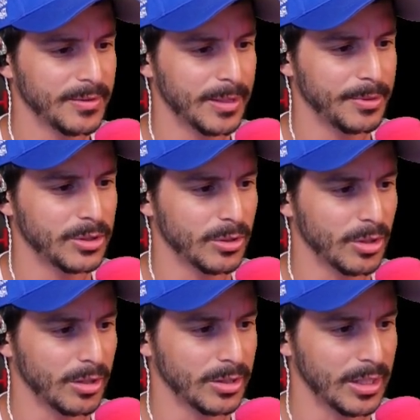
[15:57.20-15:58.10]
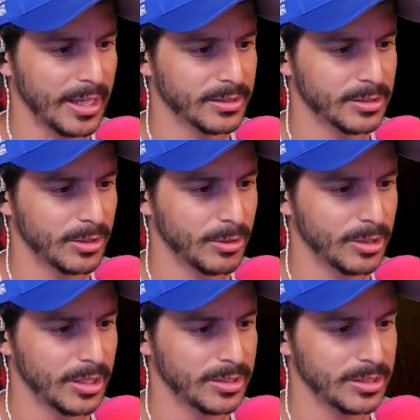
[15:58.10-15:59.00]
Let me turn on the lights so
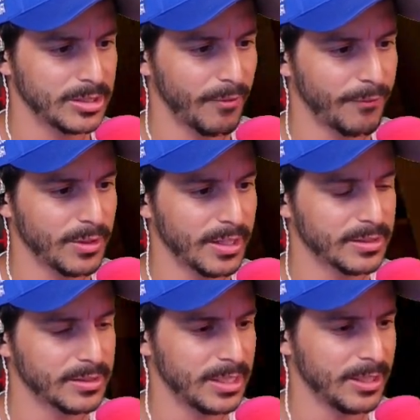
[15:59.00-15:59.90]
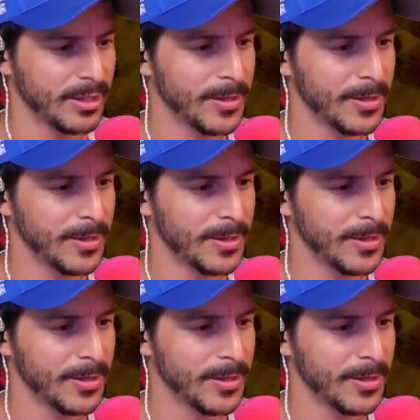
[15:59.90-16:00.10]
it's easier for you guys to see.